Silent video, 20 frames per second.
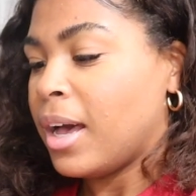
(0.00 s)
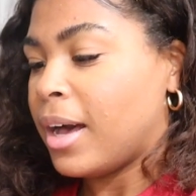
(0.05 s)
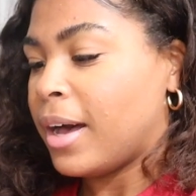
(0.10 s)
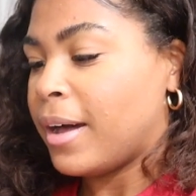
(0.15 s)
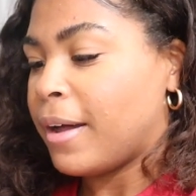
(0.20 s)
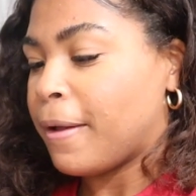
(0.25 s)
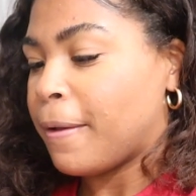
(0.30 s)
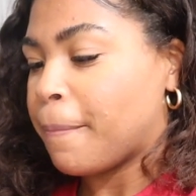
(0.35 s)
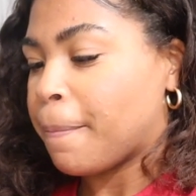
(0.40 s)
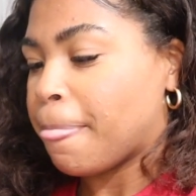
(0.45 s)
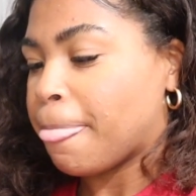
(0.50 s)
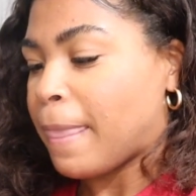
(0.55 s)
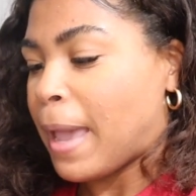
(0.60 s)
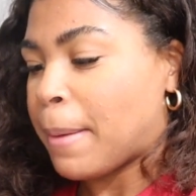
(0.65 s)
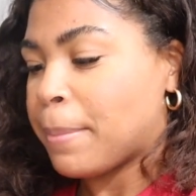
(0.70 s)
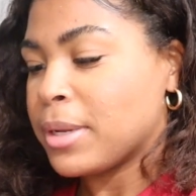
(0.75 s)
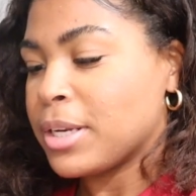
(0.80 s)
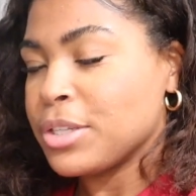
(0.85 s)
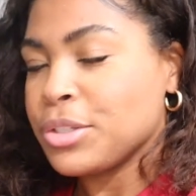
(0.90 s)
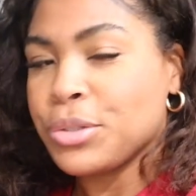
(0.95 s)

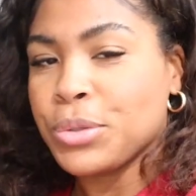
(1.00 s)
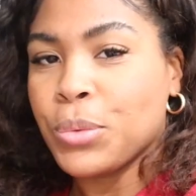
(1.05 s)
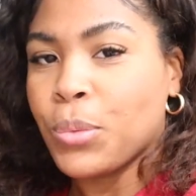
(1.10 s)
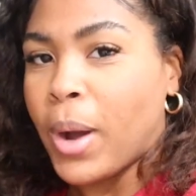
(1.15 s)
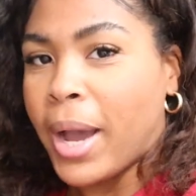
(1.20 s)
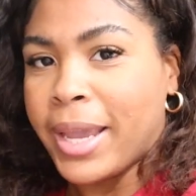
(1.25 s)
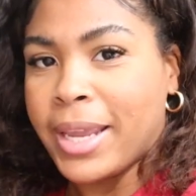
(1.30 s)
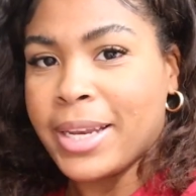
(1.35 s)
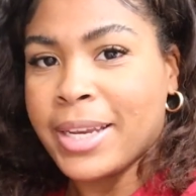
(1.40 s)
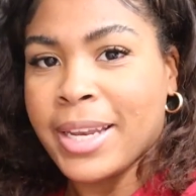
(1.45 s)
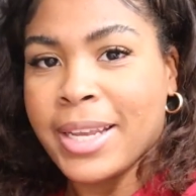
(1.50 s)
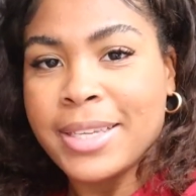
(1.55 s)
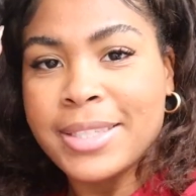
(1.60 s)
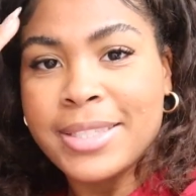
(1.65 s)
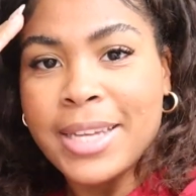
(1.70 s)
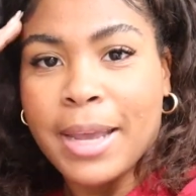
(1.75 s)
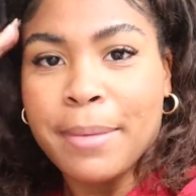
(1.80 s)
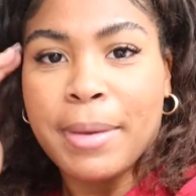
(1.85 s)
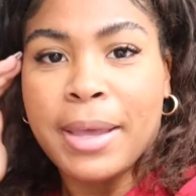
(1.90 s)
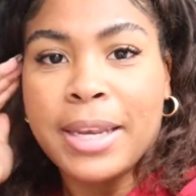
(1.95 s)
I'm gonna do white next
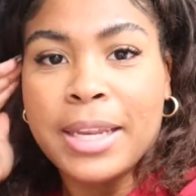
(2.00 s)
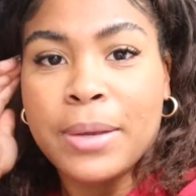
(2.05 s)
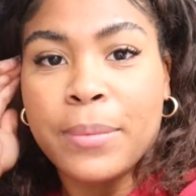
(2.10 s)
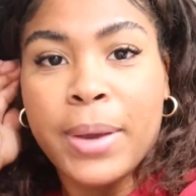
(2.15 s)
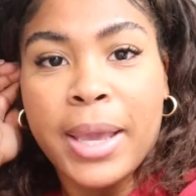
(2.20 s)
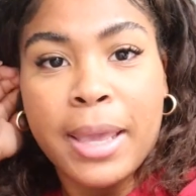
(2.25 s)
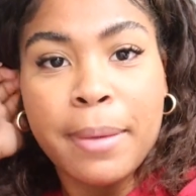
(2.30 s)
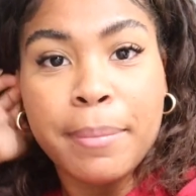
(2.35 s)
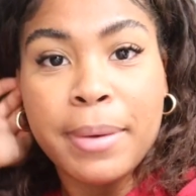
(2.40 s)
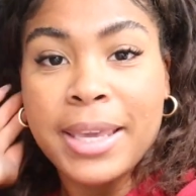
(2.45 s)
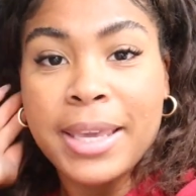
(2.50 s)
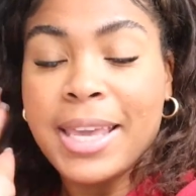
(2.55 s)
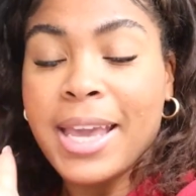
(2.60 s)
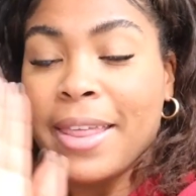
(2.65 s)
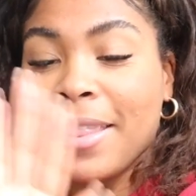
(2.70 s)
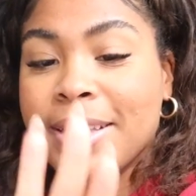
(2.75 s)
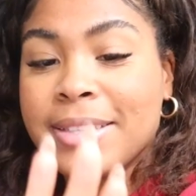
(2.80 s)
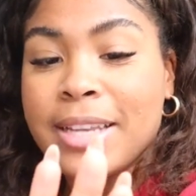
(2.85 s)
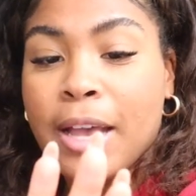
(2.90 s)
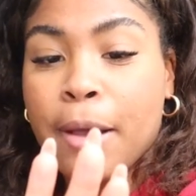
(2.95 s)
time anyway. But yeah,
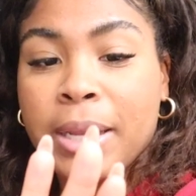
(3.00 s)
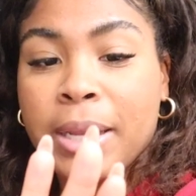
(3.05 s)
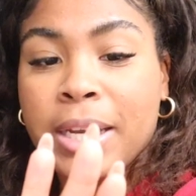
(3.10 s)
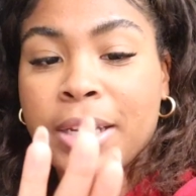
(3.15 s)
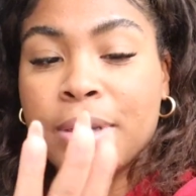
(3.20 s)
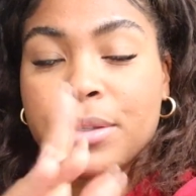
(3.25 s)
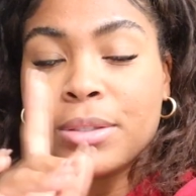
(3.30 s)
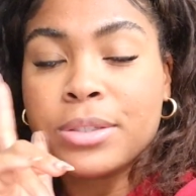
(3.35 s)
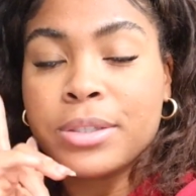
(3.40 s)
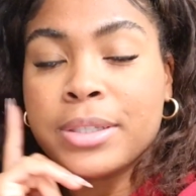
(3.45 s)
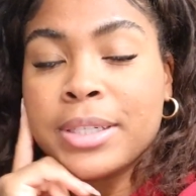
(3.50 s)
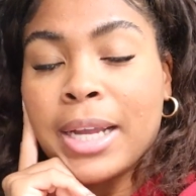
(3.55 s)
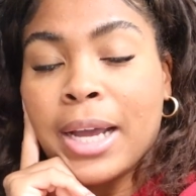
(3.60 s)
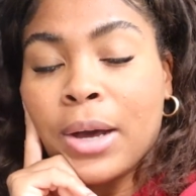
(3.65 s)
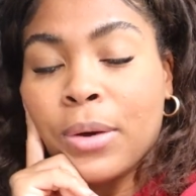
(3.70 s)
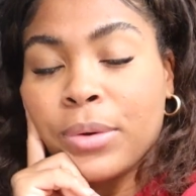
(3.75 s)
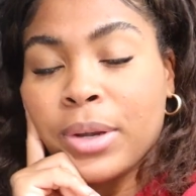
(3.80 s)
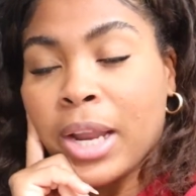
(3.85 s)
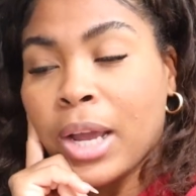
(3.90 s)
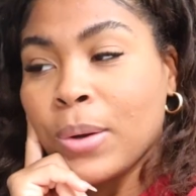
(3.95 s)
that's nails turned
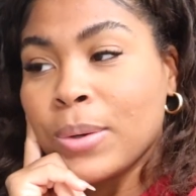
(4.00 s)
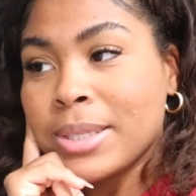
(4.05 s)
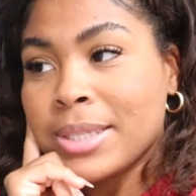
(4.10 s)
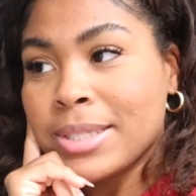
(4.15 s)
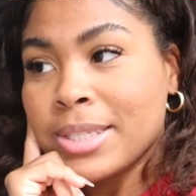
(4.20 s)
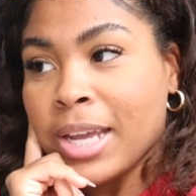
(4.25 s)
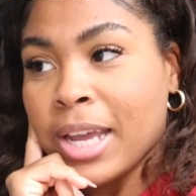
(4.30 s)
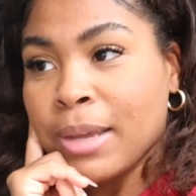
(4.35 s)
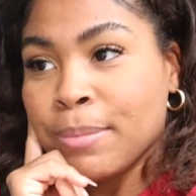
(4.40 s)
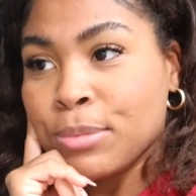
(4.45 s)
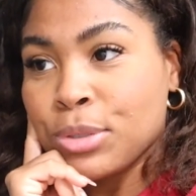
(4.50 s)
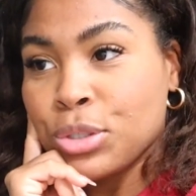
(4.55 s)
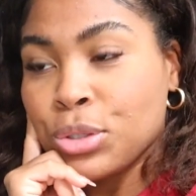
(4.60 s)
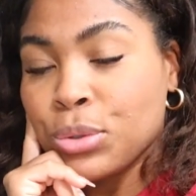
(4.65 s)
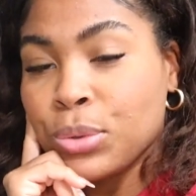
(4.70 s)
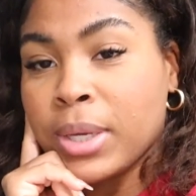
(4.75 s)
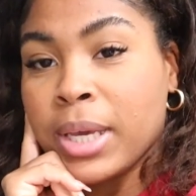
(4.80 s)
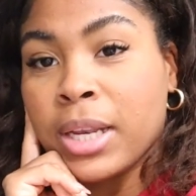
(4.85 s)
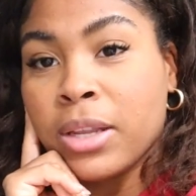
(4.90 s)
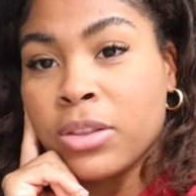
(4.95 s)
out. Now it's time
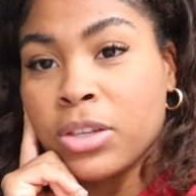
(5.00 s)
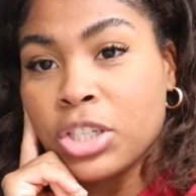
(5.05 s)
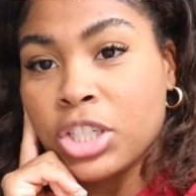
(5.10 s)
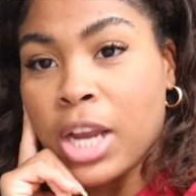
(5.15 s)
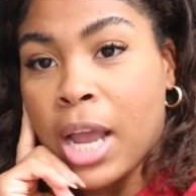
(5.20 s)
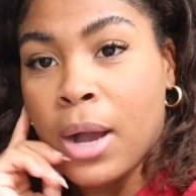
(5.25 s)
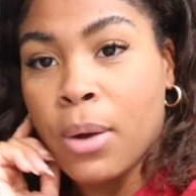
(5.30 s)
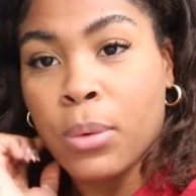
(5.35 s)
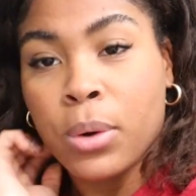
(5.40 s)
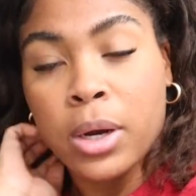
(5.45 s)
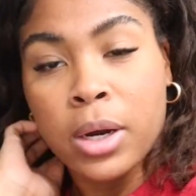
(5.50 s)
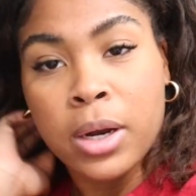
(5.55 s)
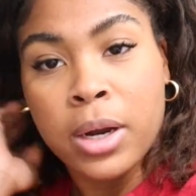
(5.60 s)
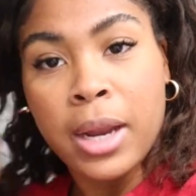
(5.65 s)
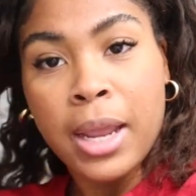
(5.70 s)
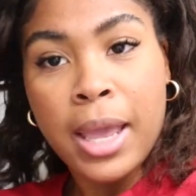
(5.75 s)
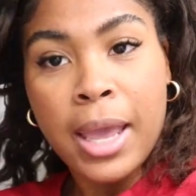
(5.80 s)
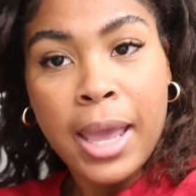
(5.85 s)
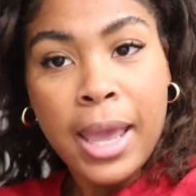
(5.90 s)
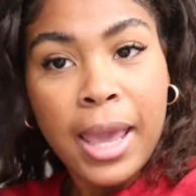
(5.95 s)
to get in the shower
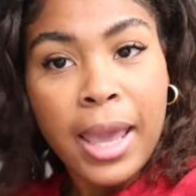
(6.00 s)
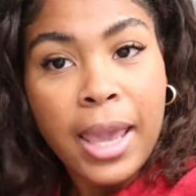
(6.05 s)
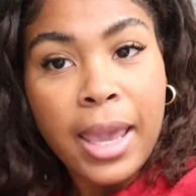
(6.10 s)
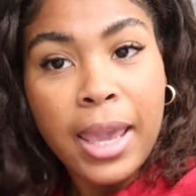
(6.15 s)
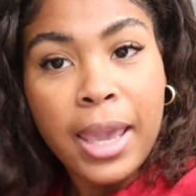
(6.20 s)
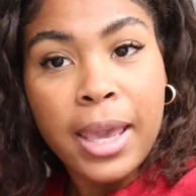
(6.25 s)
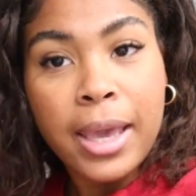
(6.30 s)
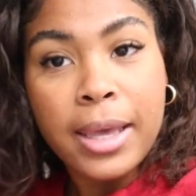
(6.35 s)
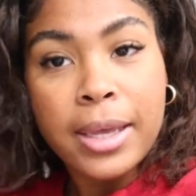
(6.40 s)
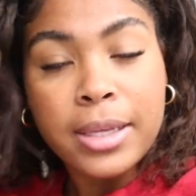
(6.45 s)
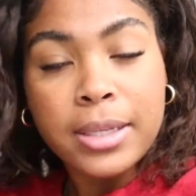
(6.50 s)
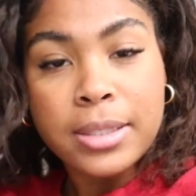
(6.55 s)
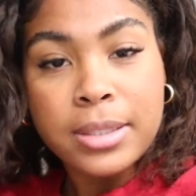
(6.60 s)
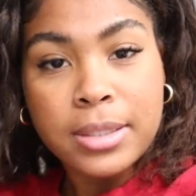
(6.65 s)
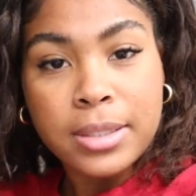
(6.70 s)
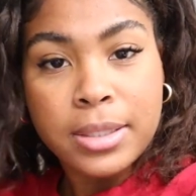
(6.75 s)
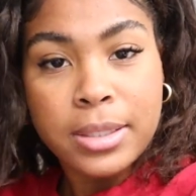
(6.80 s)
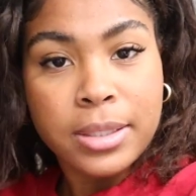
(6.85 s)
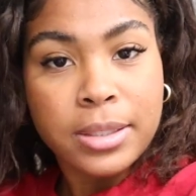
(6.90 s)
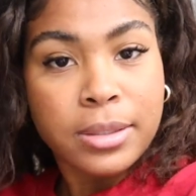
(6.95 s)

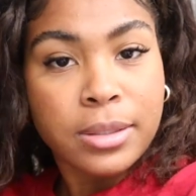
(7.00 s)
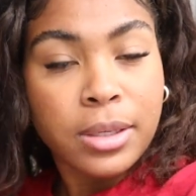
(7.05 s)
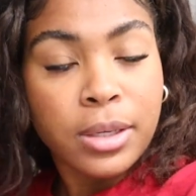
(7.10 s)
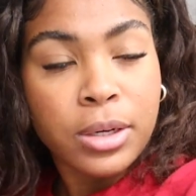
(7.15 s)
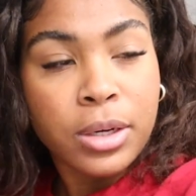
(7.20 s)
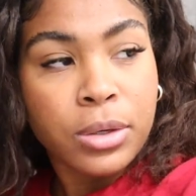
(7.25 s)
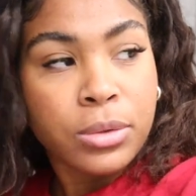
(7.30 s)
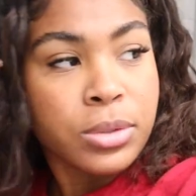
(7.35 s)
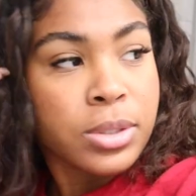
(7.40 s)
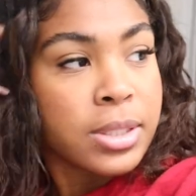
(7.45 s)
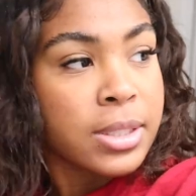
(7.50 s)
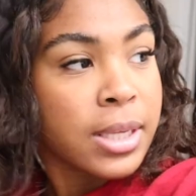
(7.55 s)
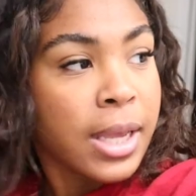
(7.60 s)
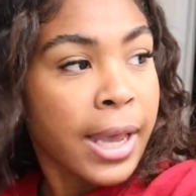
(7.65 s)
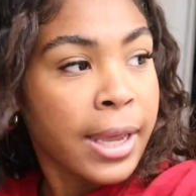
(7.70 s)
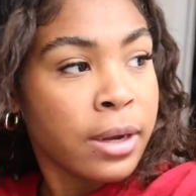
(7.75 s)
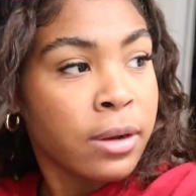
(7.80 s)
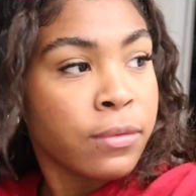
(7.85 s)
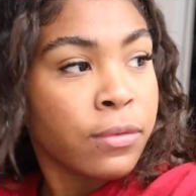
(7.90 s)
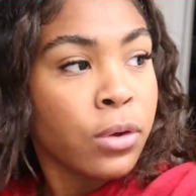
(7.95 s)
and, you know, just
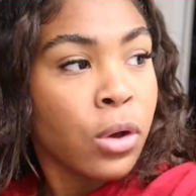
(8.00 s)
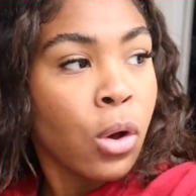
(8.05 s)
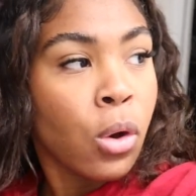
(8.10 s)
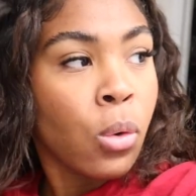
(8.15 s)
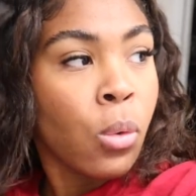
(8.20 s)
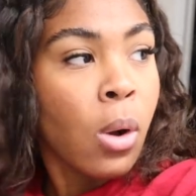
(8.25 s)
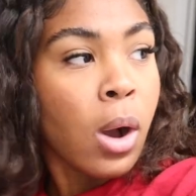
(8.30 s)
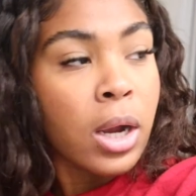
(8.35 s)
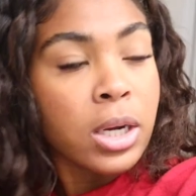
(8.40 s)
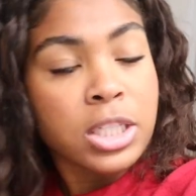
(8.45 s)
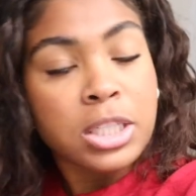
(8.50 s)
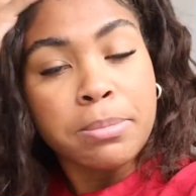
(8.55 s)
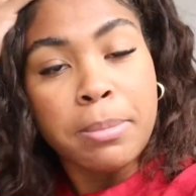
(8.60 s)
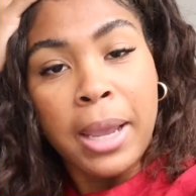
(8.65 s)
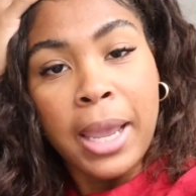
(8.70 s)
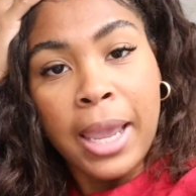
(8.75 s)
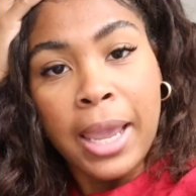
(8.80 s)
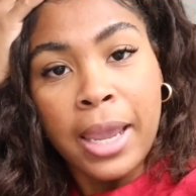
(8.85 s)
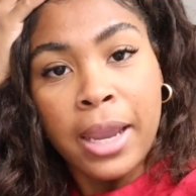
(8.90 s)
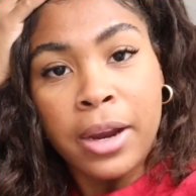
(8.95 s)
kind of co-wash
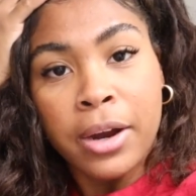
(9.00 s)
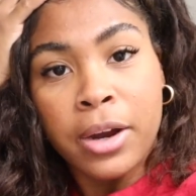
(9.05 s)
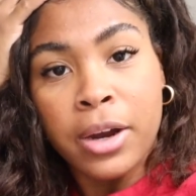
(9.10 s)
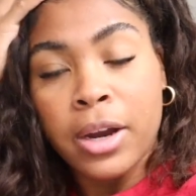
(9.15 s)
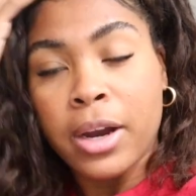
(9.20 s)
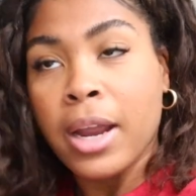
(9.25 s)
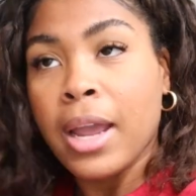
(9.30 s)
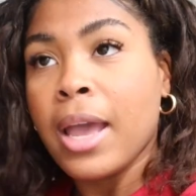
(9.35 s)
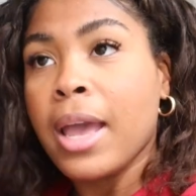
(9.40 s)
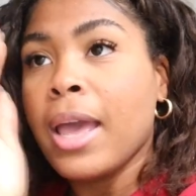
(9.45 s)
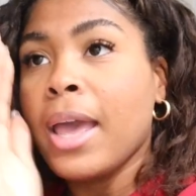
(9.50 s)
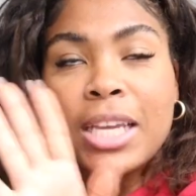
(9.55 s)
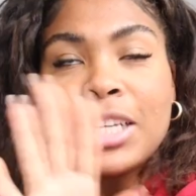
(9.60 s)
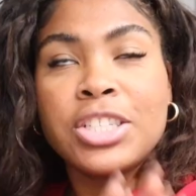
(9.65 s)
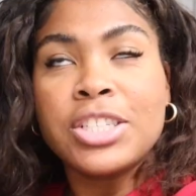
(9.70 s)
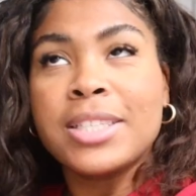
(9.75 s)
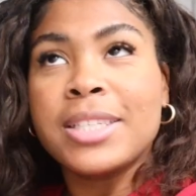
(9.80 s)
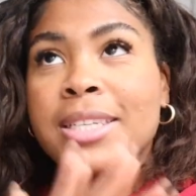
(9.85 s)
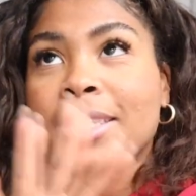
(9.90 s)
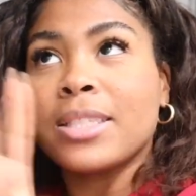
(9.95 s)
my hair and
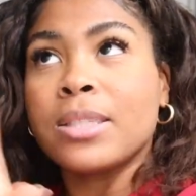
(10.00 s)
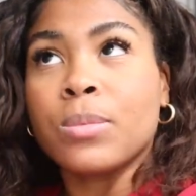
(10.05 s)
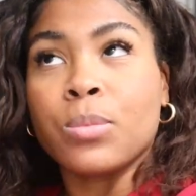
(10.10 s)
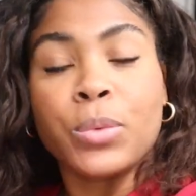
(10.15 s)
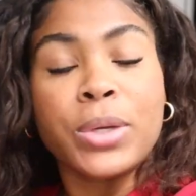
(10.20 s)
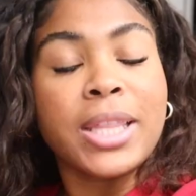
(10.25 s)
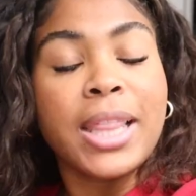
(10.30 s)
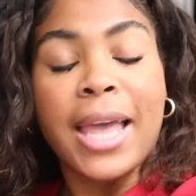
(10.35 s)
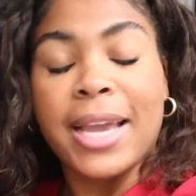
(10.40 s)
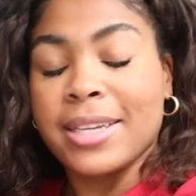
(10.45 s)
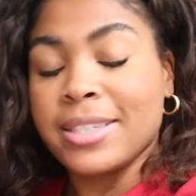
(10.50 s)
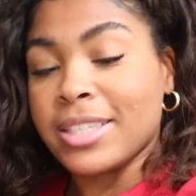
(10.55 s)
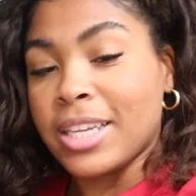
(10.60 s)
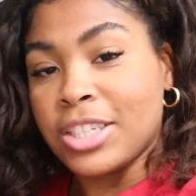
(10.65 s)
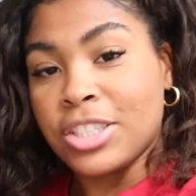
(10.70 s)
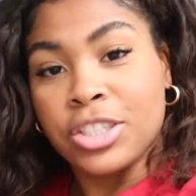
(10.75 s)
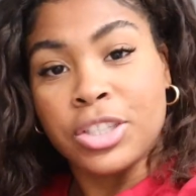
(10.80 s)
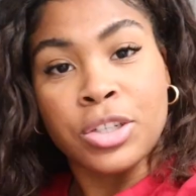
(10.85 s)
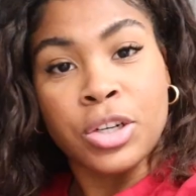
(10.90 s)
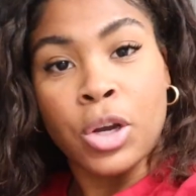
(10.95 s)
just get some
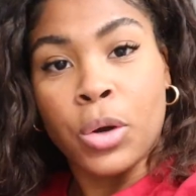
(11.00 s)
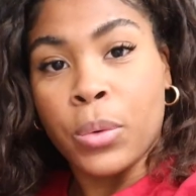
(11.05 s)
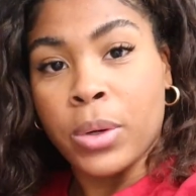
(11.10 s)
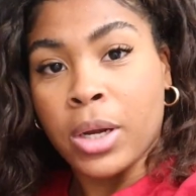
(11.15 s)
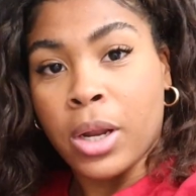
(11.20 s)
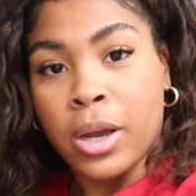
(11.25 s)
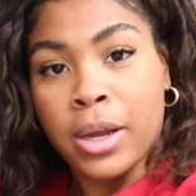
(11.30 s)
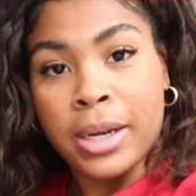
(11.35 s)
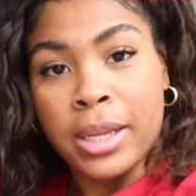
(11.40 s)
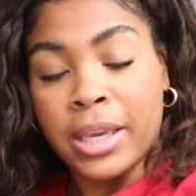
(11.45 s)
relaxation going on